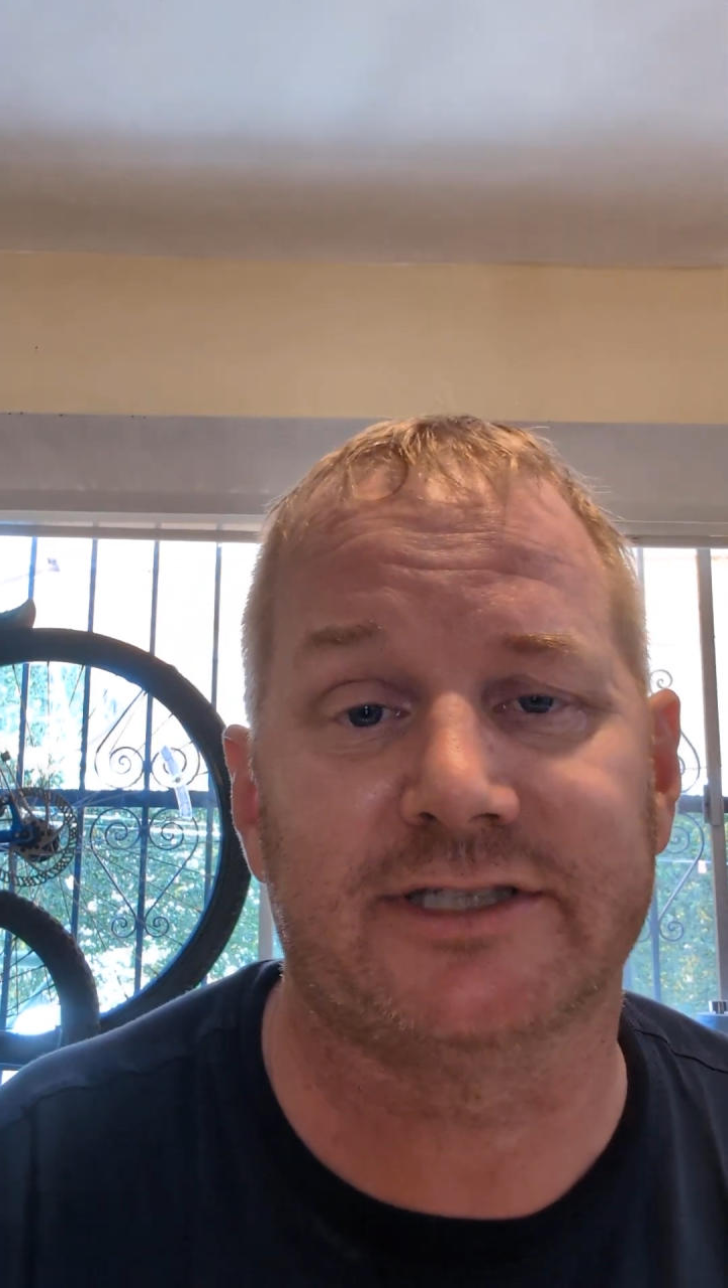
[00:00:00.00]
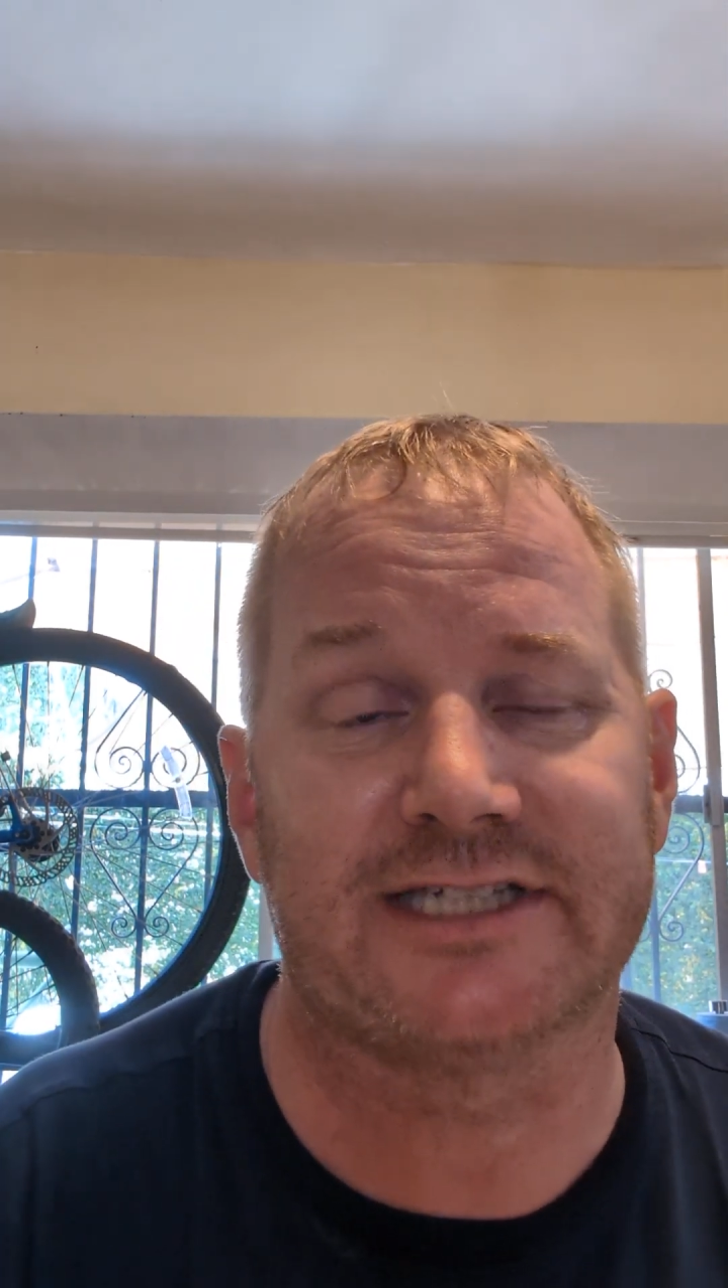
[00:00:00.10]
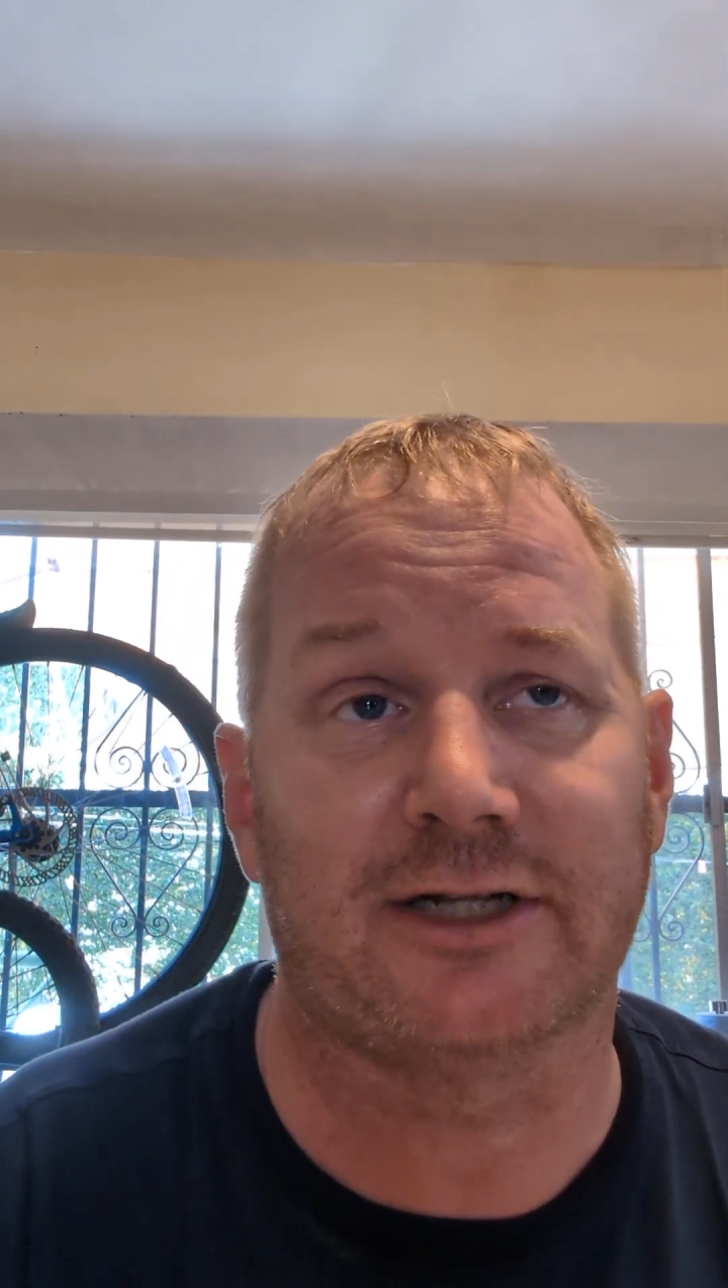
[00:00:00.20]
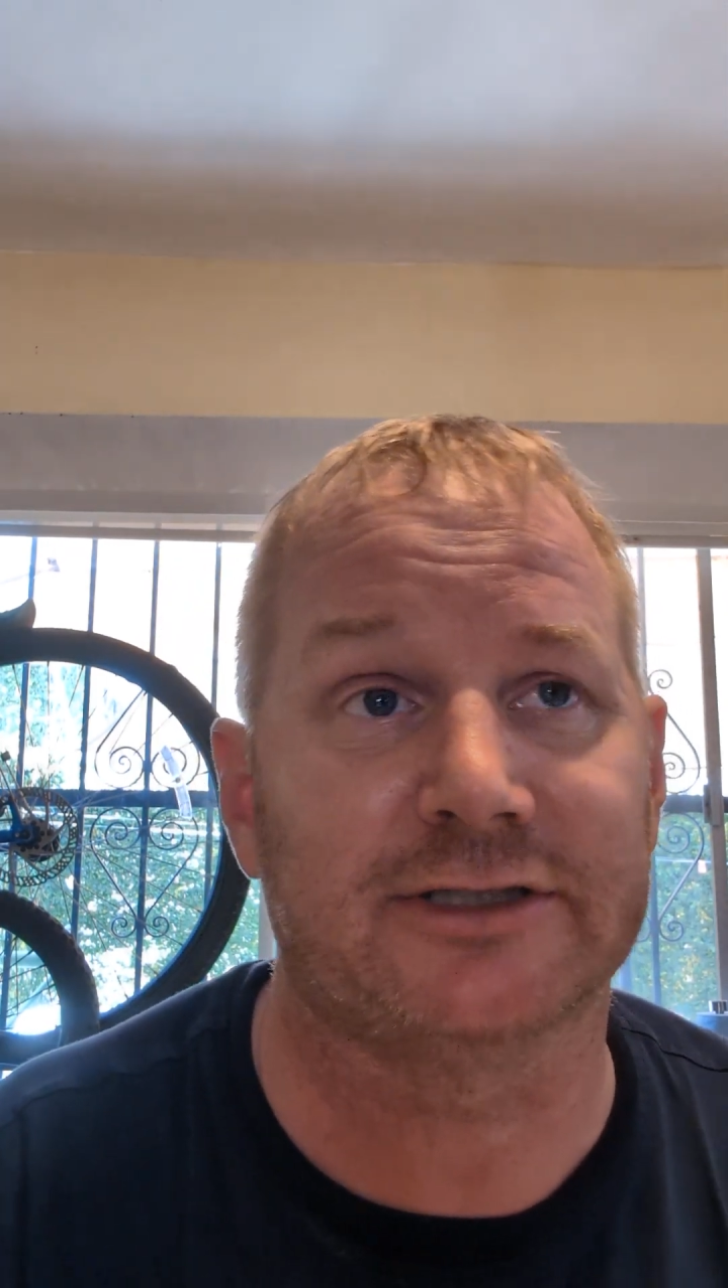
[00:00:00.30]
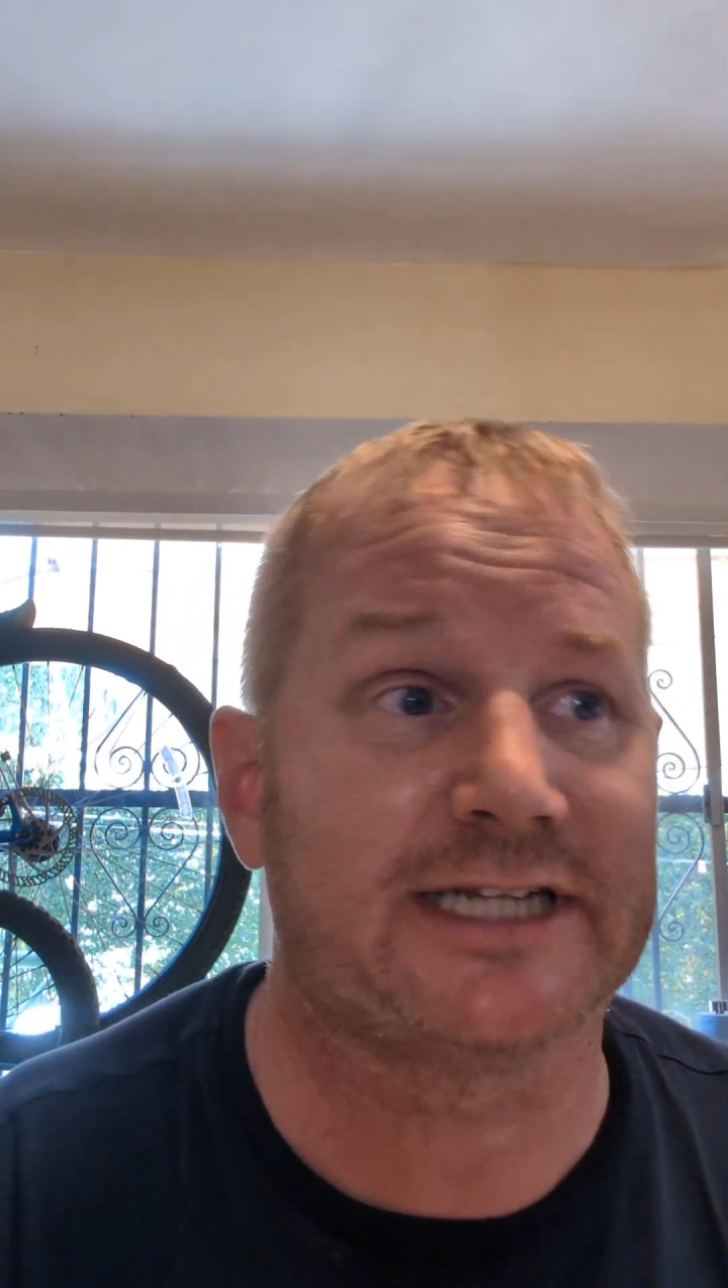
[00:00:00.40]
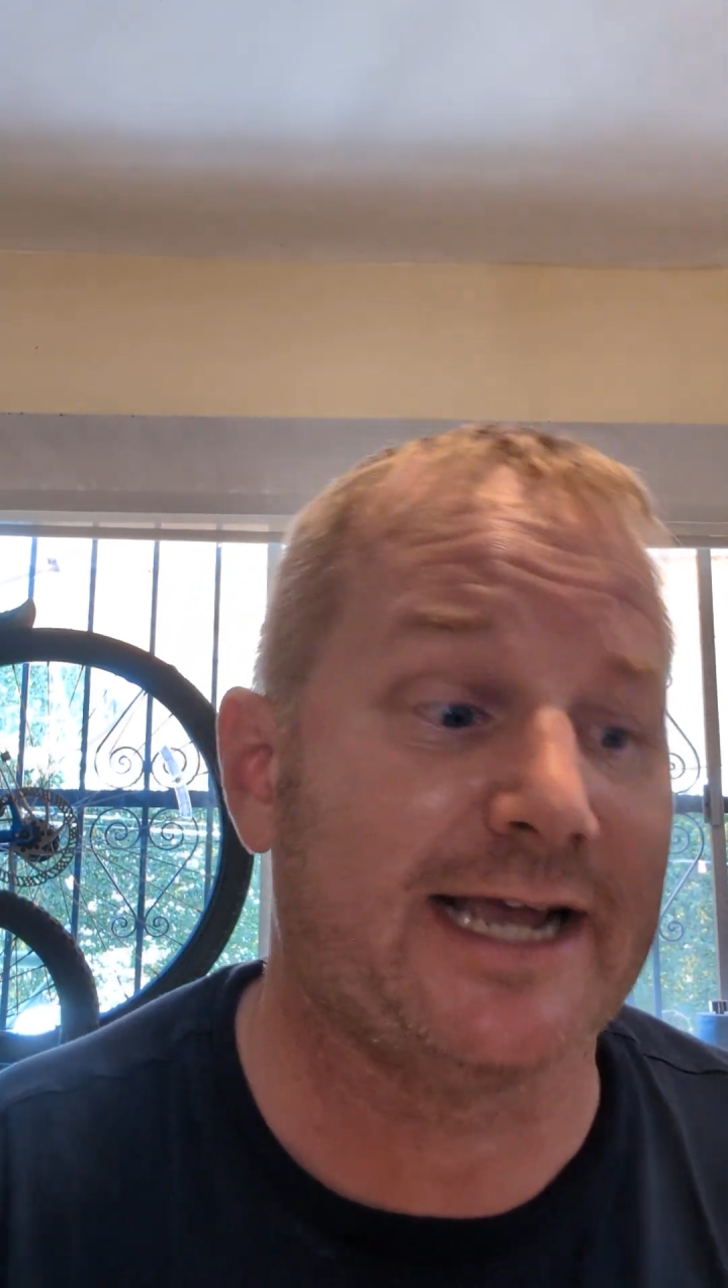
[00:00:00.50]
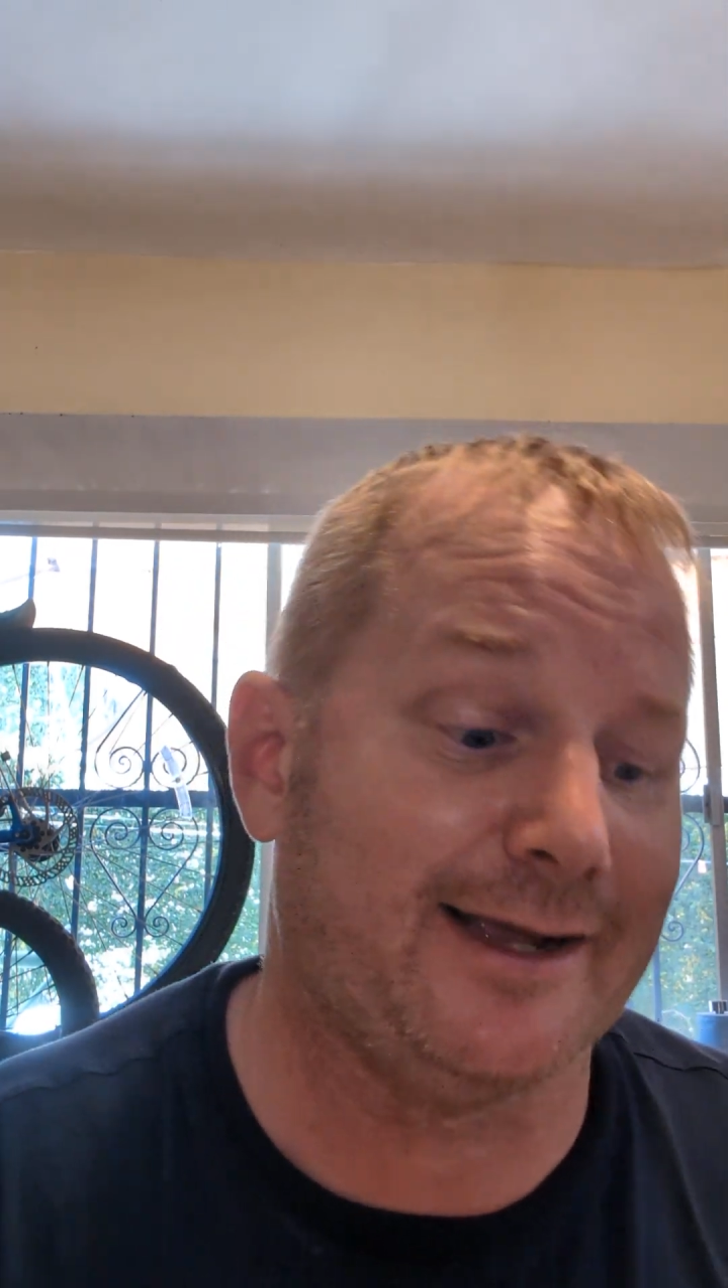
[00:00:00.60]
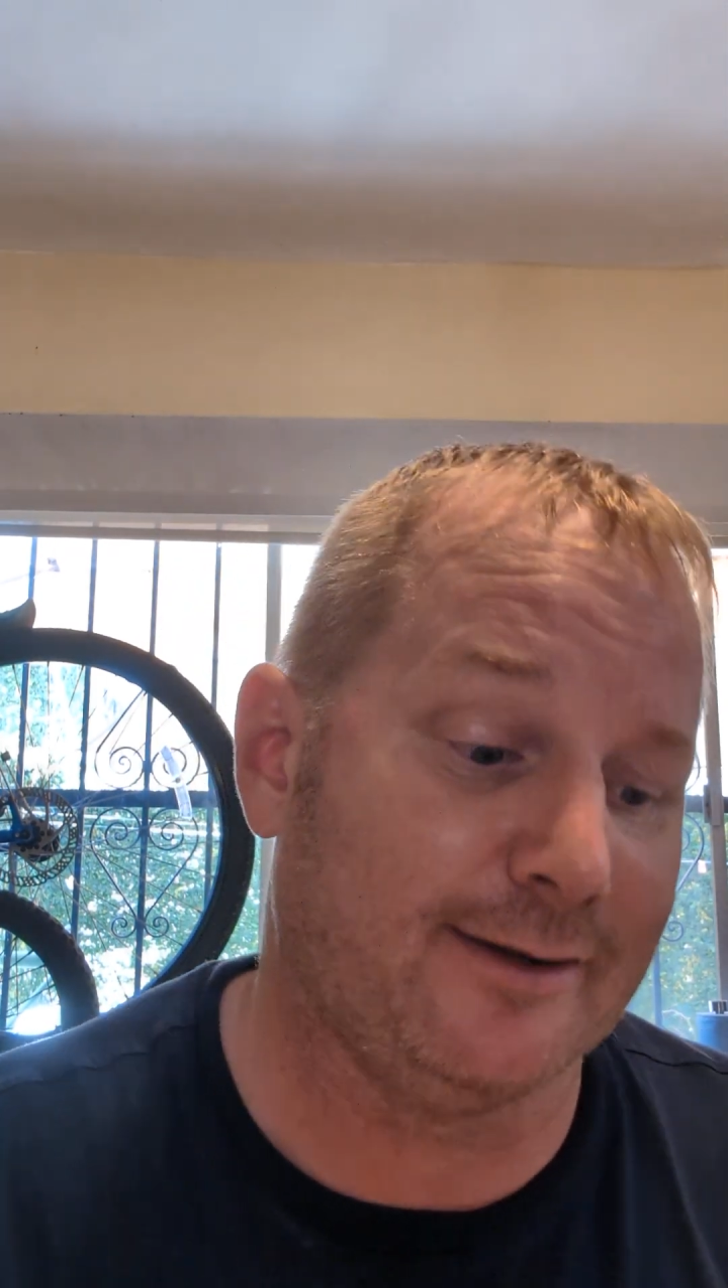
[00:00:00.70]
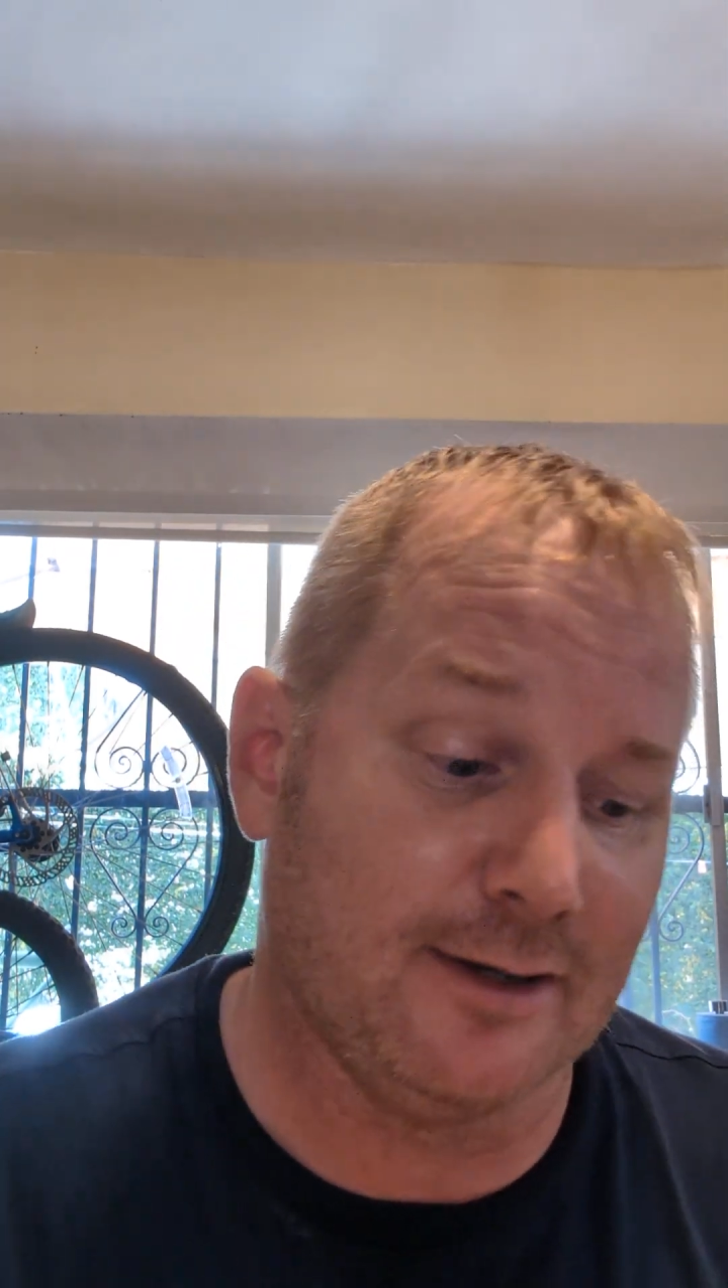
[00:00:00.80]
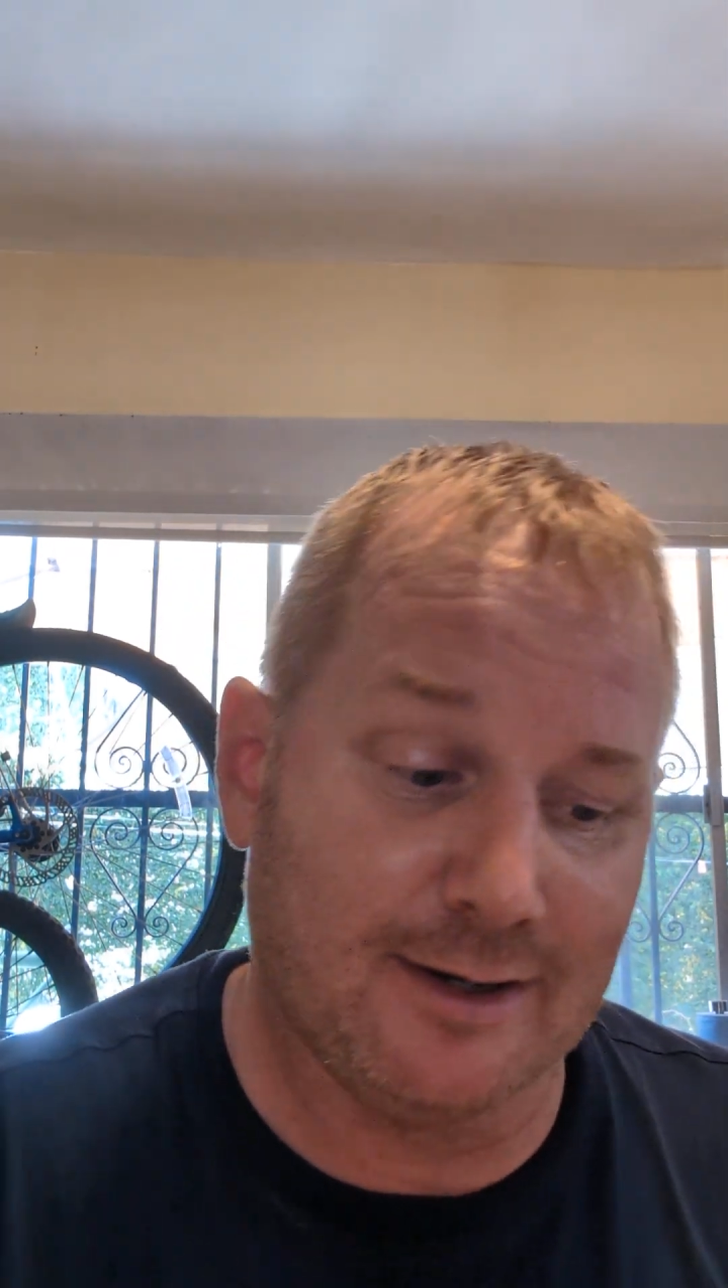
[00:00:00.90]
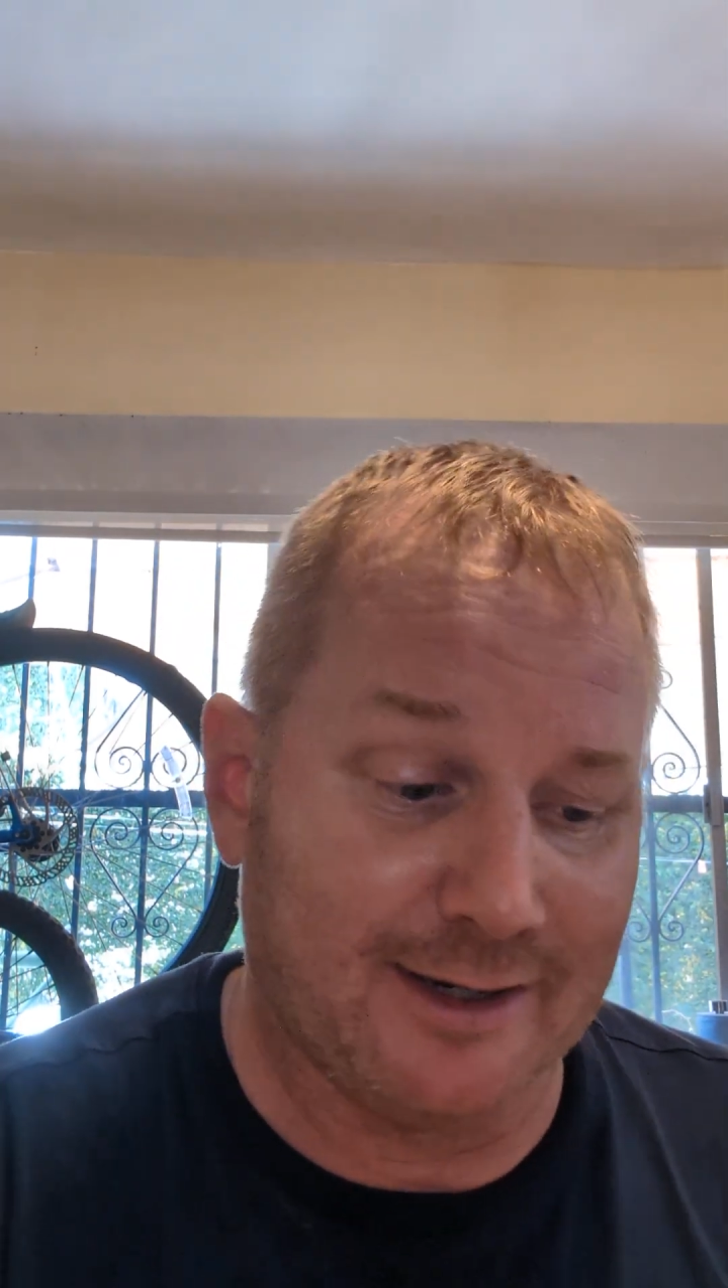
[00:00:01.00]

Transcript: the seller, say, hey,